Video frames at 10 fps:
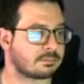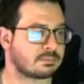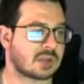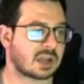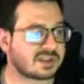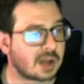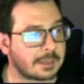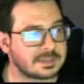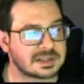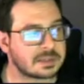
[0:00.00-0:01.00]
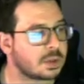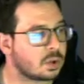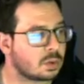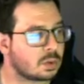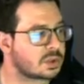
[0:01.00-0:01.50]
Dusclops is
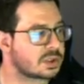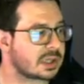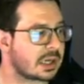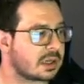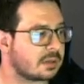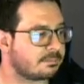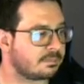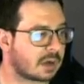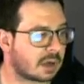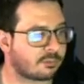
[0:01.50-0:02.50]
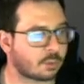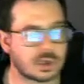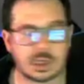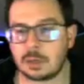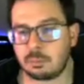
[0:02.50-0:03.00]
immune, which is kind of
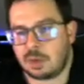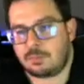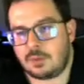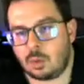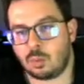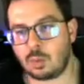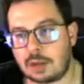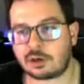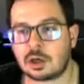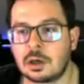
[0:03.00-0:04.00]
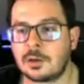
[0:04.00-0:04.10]
unfortunate, but you know, whatever.